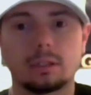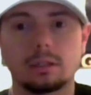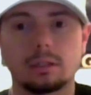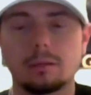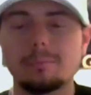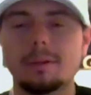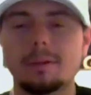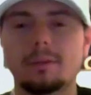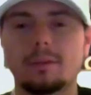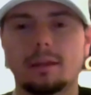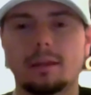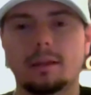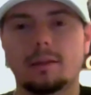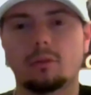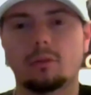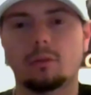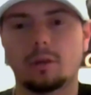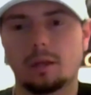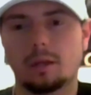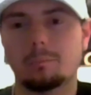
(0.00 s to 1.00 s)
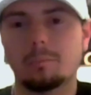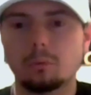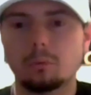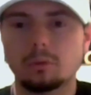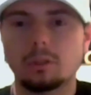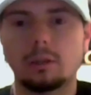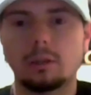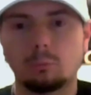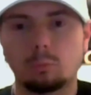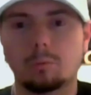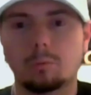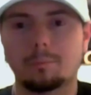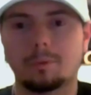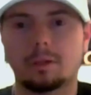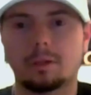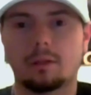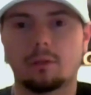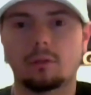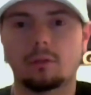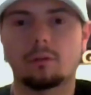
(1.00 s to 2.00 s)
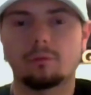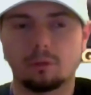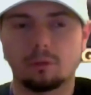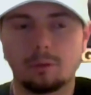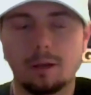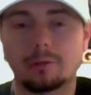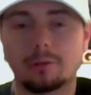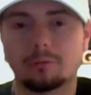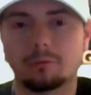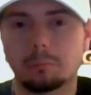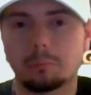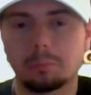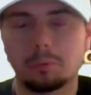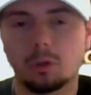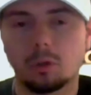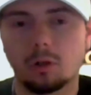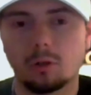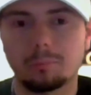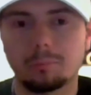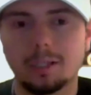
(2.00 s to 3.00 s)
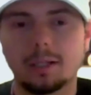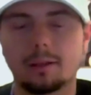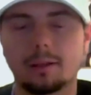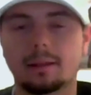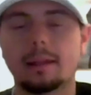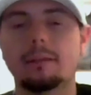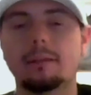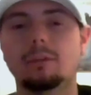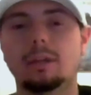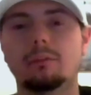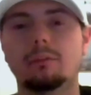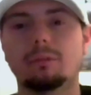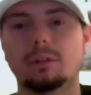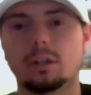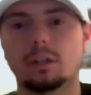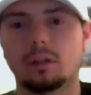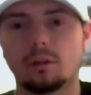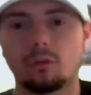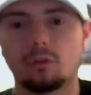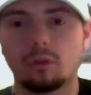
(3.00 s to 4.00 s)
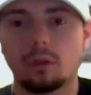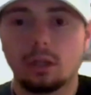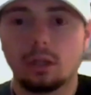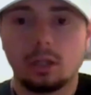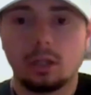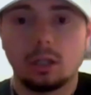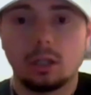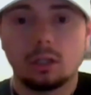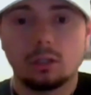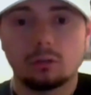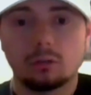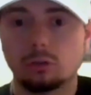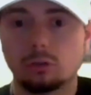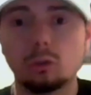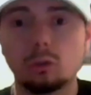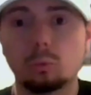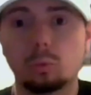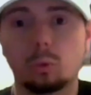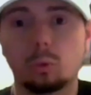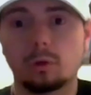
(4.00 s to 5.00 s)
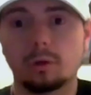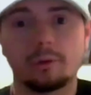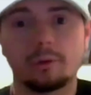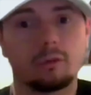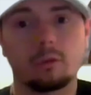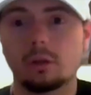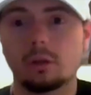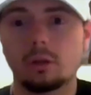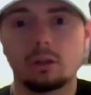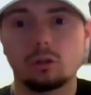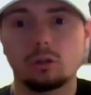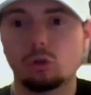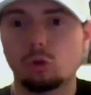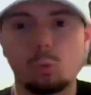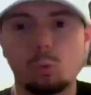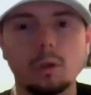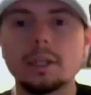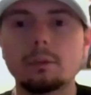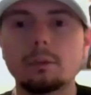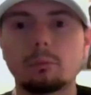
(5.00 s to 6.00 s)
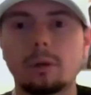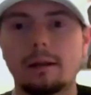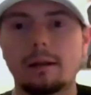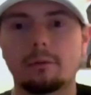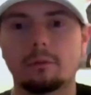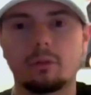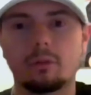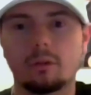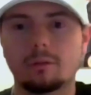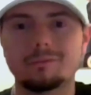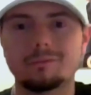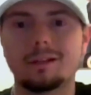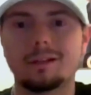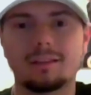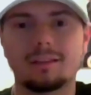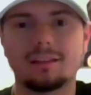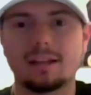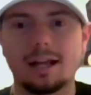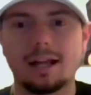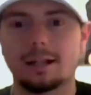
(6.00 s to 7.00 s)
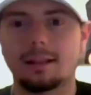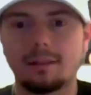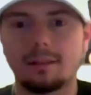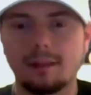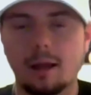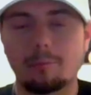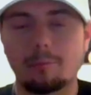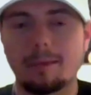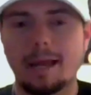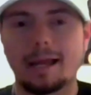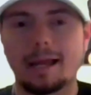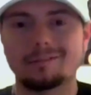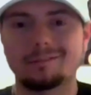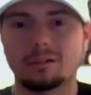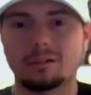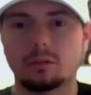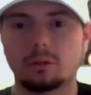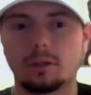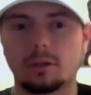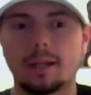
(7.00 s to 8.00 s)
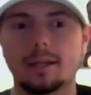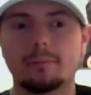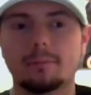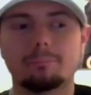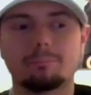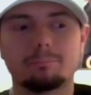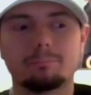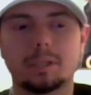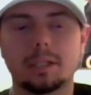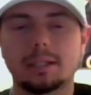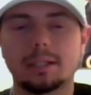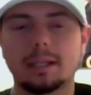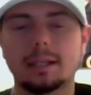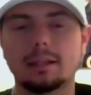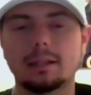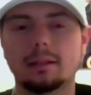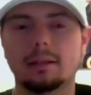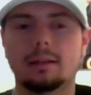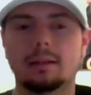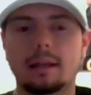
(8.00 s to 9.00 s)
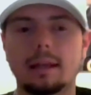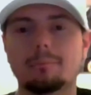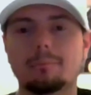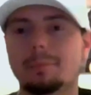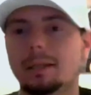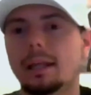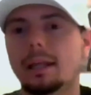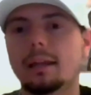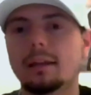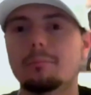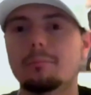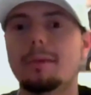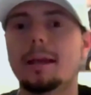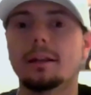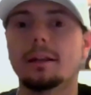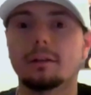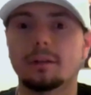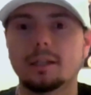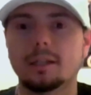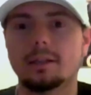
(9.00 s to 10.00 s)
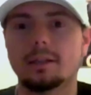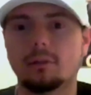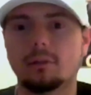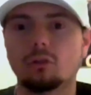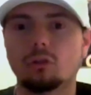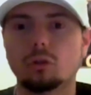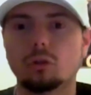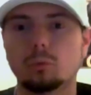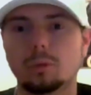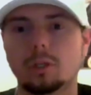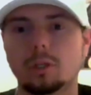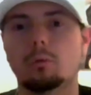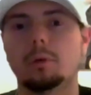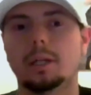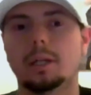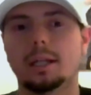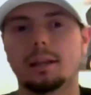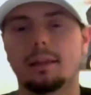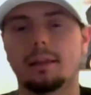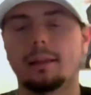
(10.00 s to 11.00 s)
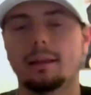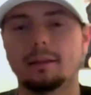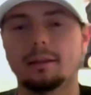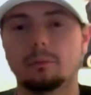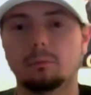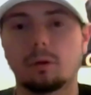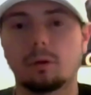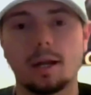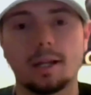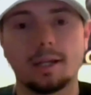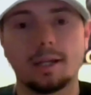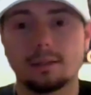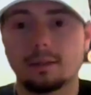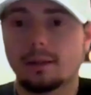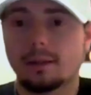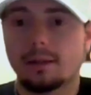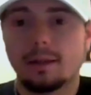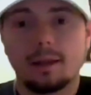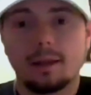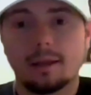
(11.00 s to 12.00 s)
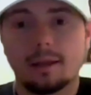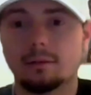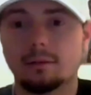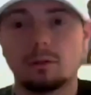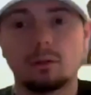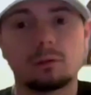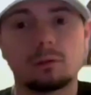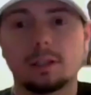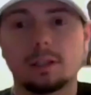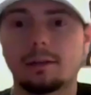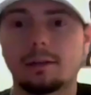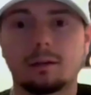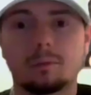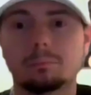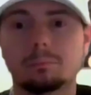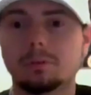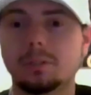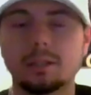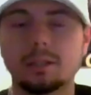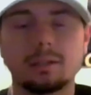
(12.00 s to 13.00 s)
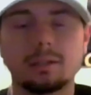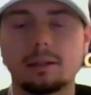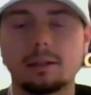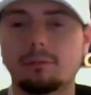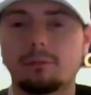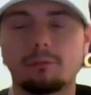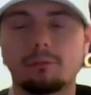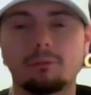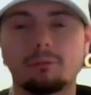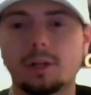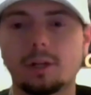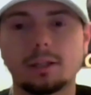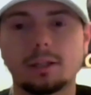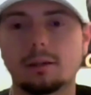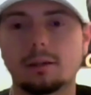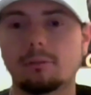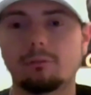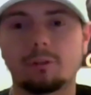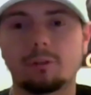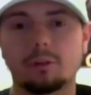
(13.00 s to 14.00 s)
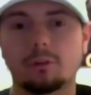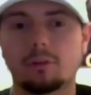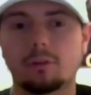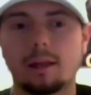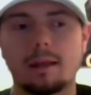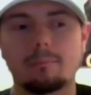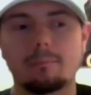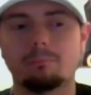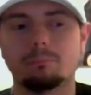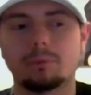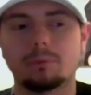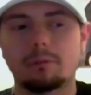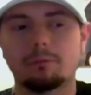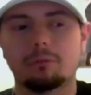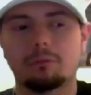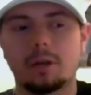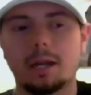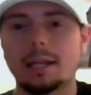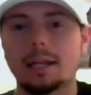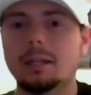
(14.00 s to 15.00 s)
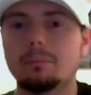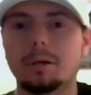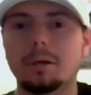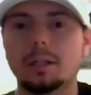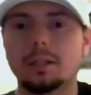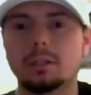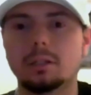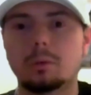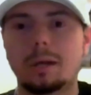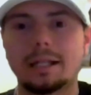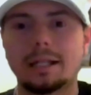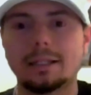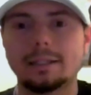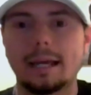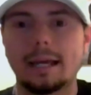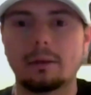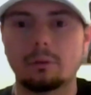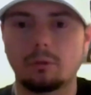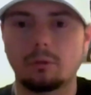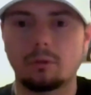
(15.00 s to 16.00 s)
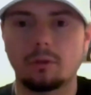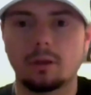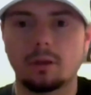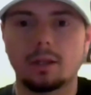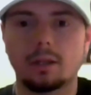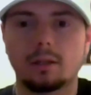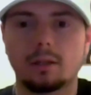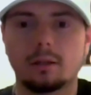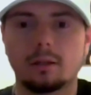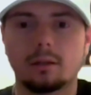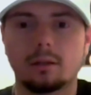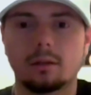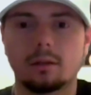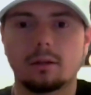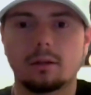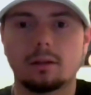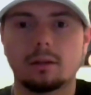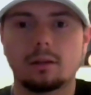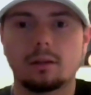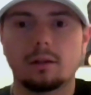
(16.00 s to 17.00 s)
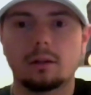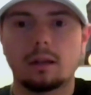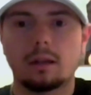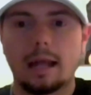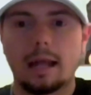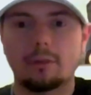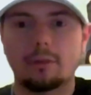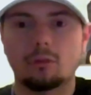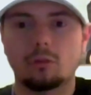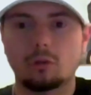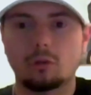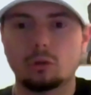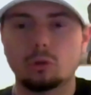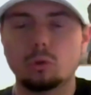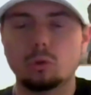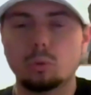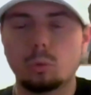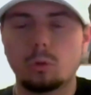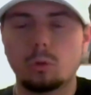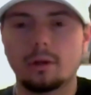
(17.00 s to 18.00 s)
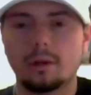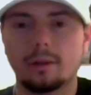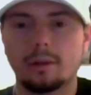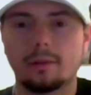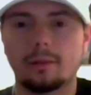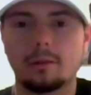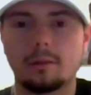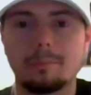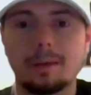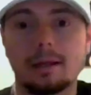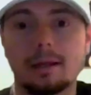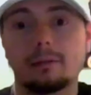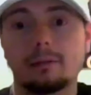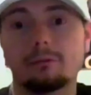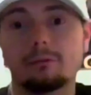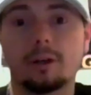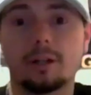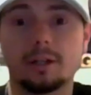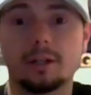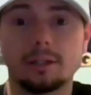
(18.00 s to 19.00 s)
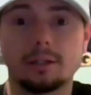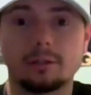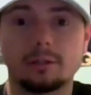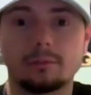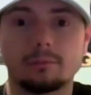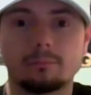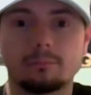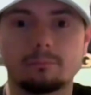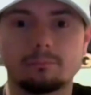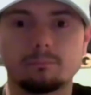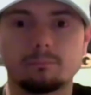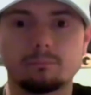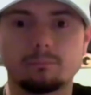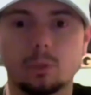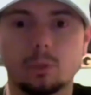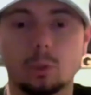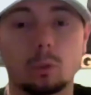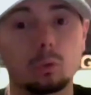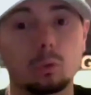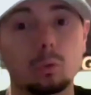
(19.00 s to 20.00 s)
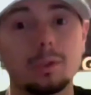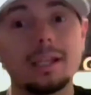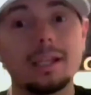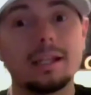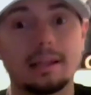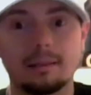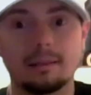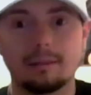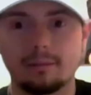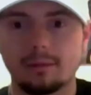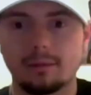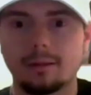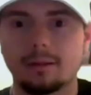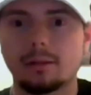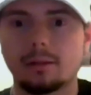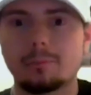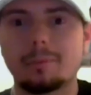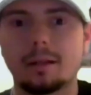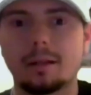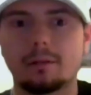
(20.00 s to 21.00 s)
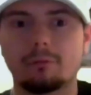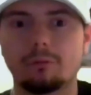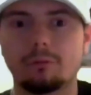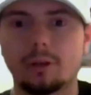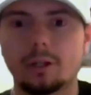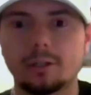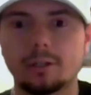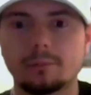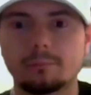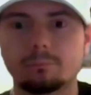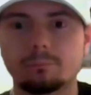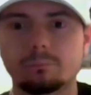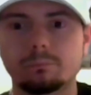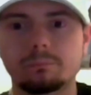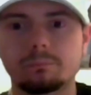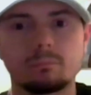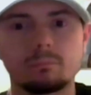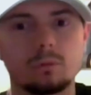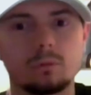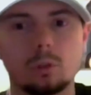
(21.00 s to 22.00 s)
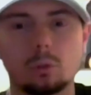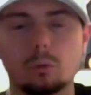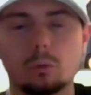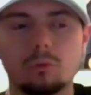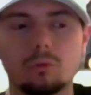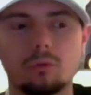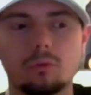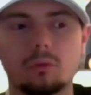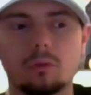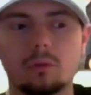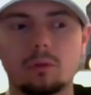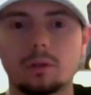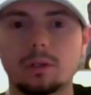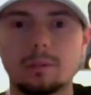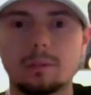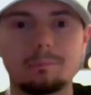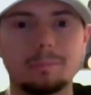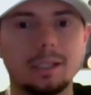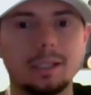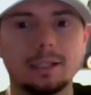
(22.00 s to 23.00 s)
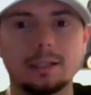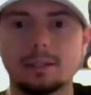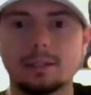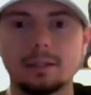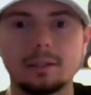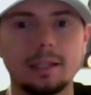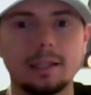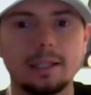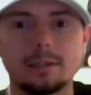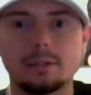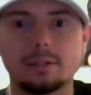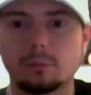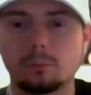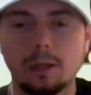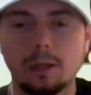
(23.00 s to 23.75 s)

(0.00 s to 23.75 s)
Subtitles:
let me say this, okay? Both of these women deserve a round of applause because they've given us two wars, 20 rounds of just nonstop action, okay? But at the end of the day, Mikaela Mayer is 2-0 against Sandy Ryan, and it looked like a completely different fight than the first time. And for anybody who had doubts as to who was the better fighter or who is the better fighter, those can be laid to